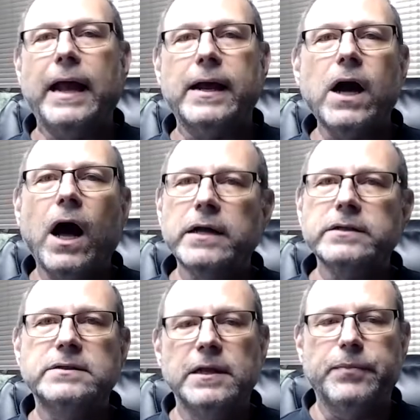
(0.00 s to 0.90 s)
cut
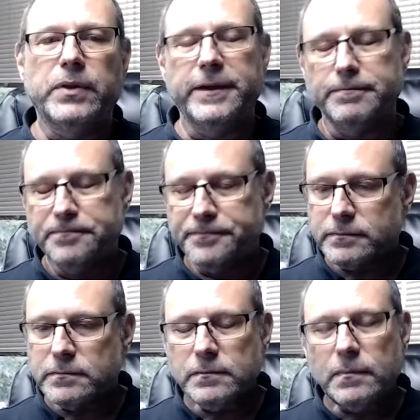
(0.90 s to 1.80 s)
deeply.
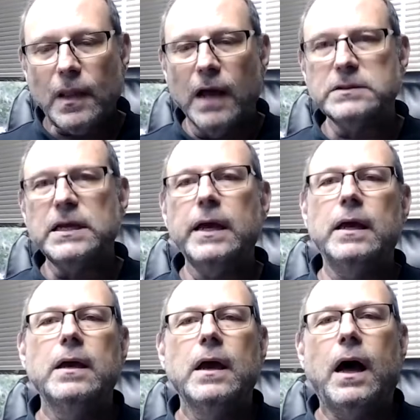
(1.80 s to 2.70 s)
I'll tell you,
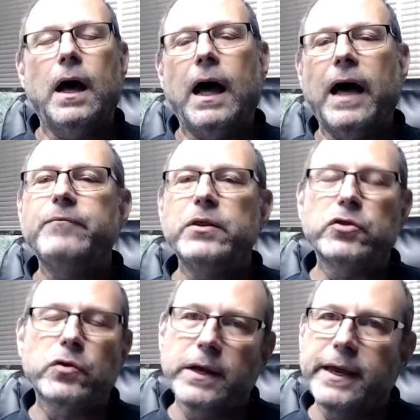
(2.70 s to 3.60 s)
I've been
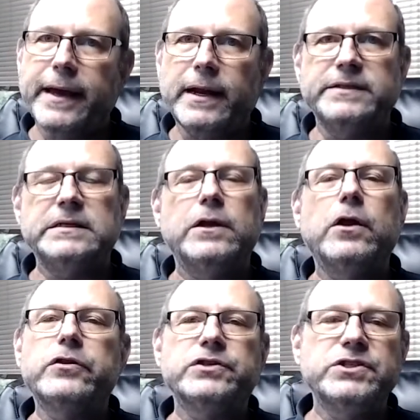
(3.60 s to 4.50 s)
through, again, I said
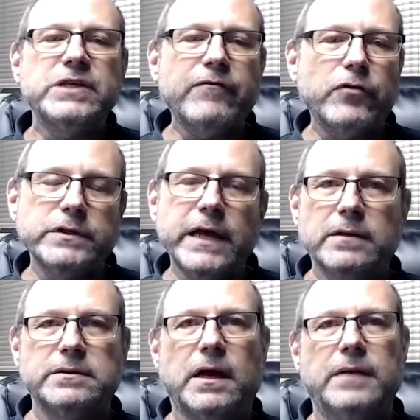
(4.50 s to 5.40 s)
several
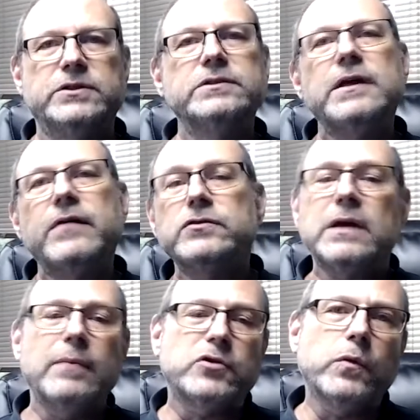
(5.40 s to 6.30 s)
downtimes, and several
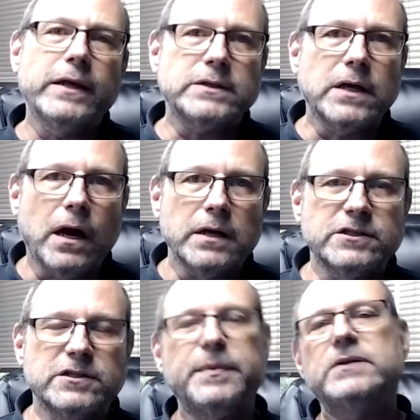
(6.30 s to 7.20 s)
times when we had to cut
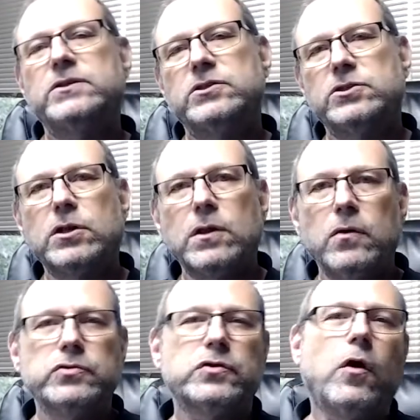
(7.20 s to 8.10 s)
expenses and
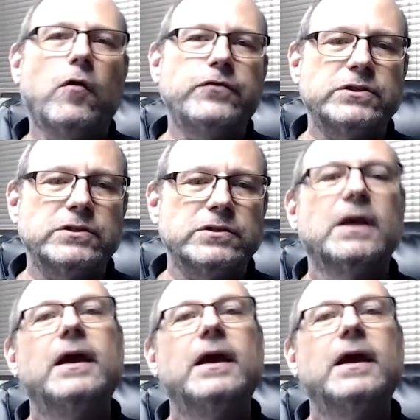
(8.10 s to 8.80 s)
close offices.